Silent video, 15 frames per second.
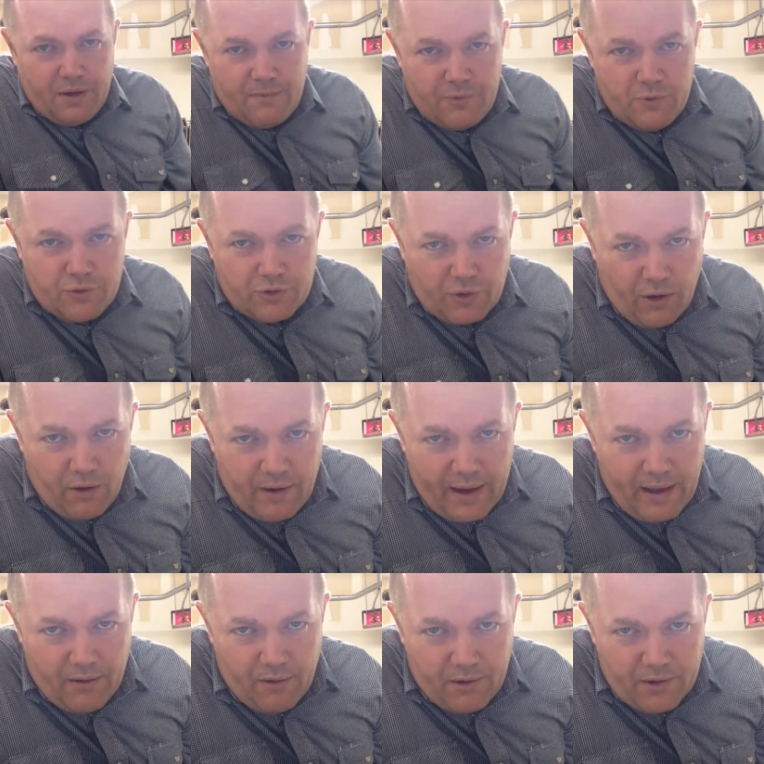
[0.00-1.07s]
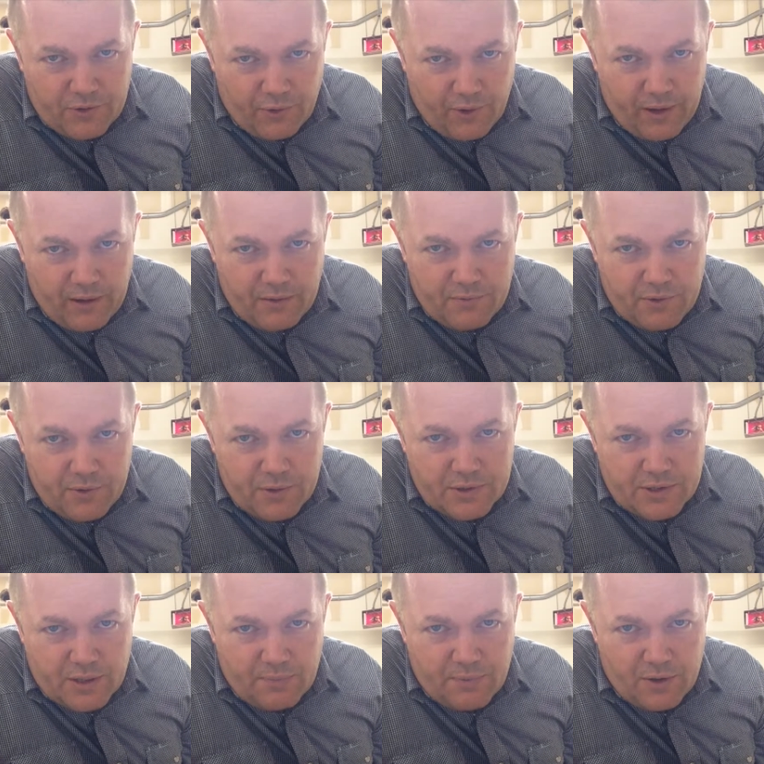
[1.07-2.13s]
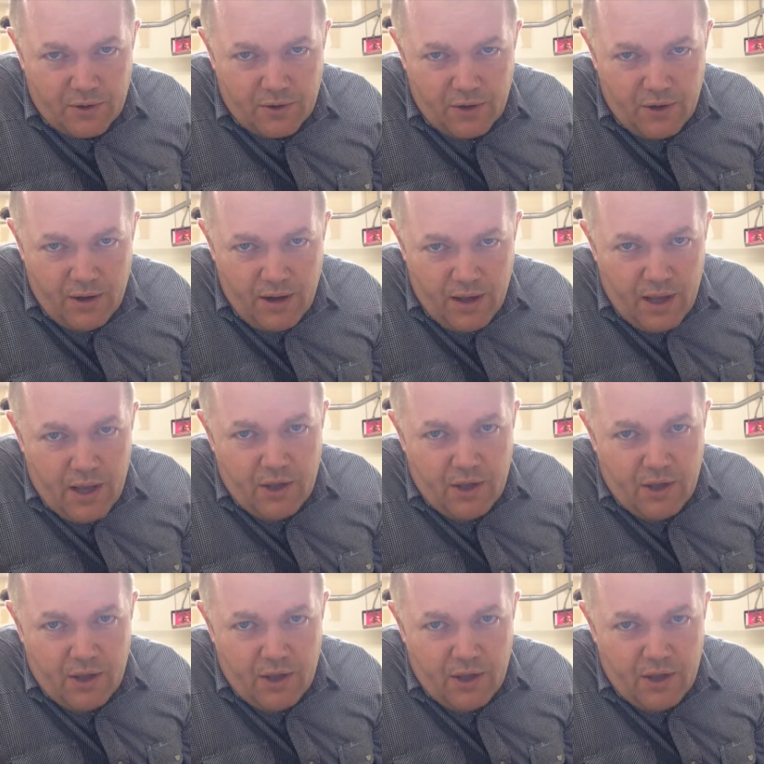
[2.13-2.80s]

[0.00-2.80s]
if you start out on a trail of doing something good,